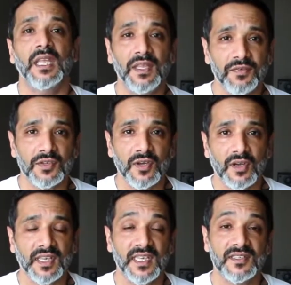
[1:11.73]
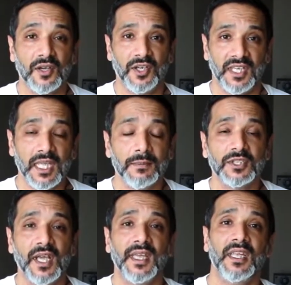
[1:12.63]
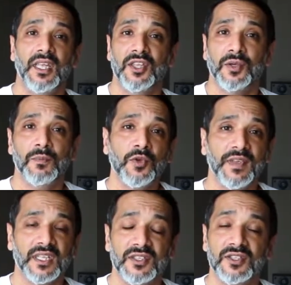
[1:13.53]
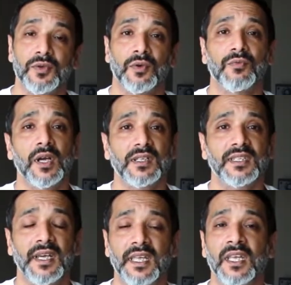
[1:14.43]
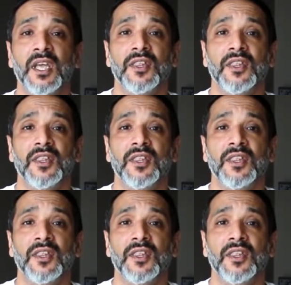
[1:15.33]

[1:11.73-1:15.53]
If your dog is on a kibble diet and you're moving to a raw diet,